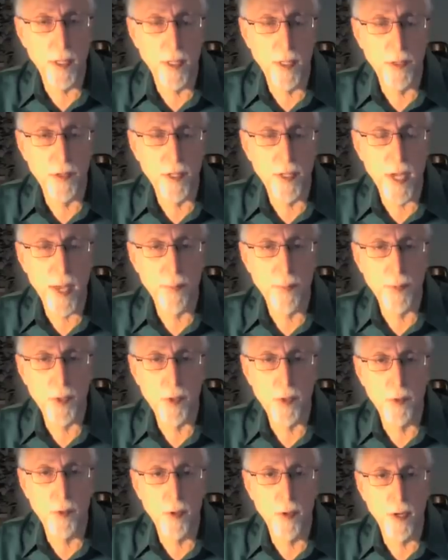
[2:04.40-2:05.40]
in its App
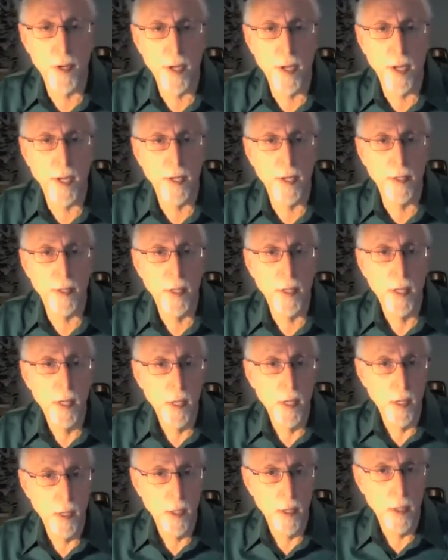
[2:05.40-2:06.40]
Store, and
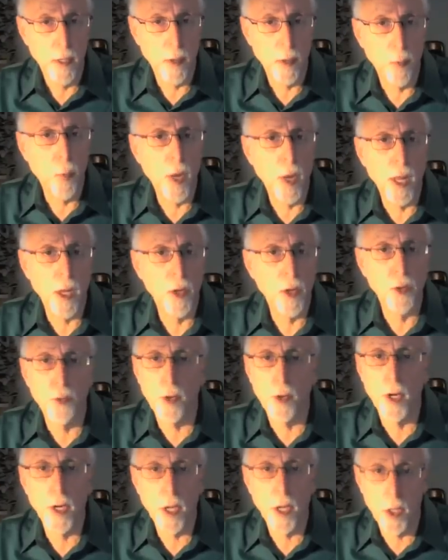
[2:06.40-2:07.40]
well under
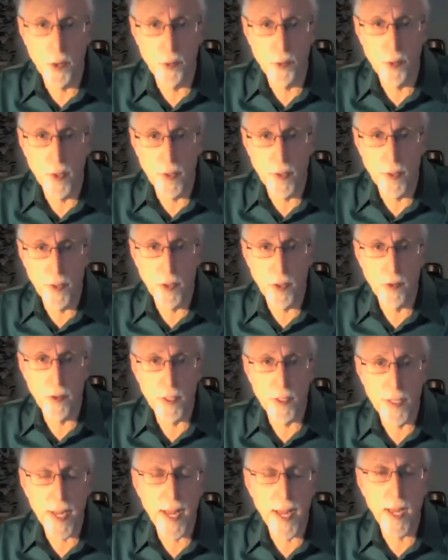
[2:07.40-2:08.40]
100 that are
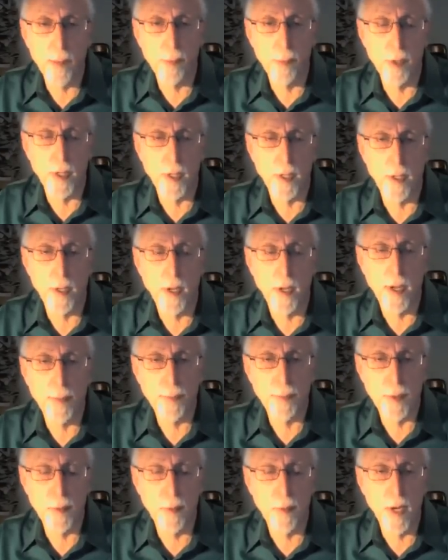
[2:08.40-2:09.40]
tablet
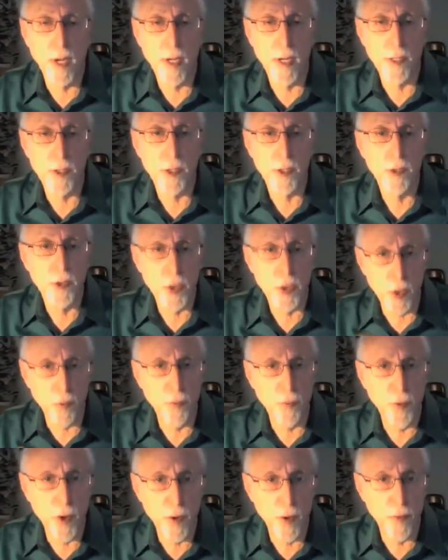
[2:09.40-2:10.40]
optimized so
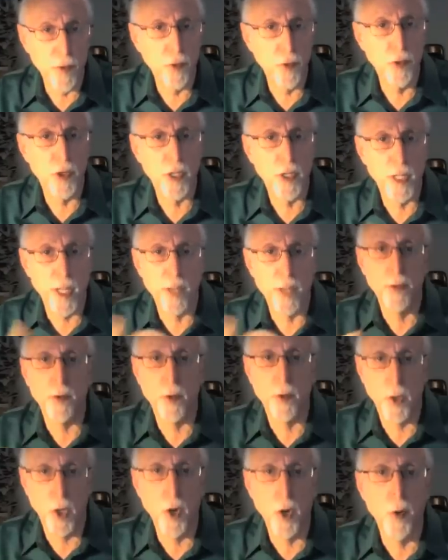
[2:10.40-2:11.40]
far. They're just getting
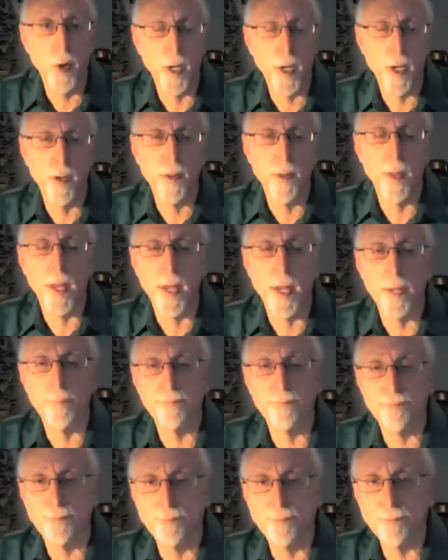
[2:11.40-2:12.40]
going on that.
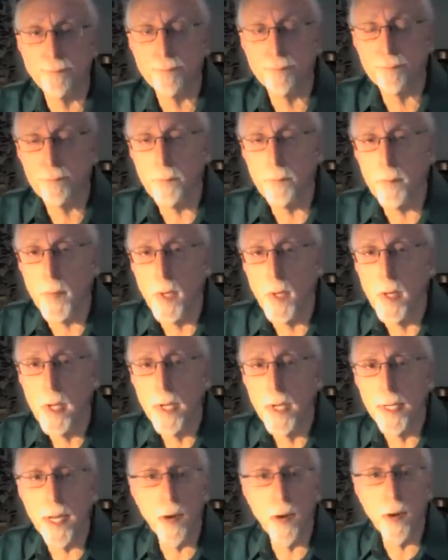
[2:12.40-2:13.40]

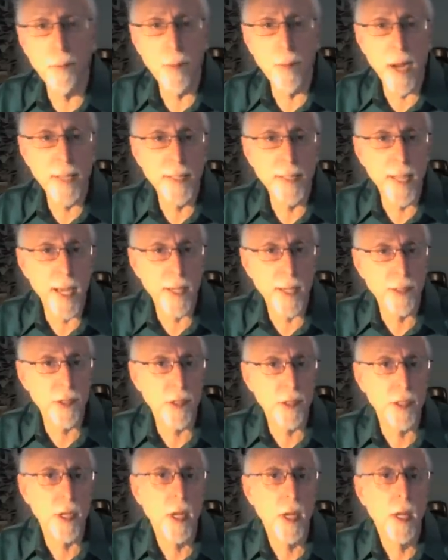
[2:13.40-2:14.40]
Now, in my
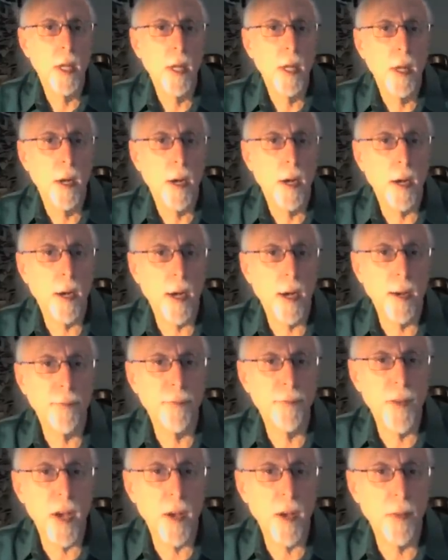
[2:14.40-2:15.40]
tests, I
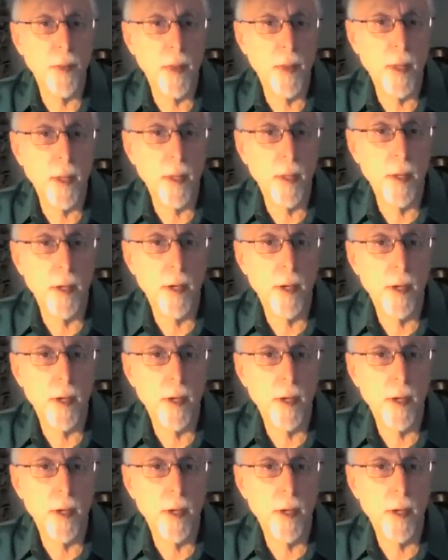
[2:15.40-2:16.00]
found the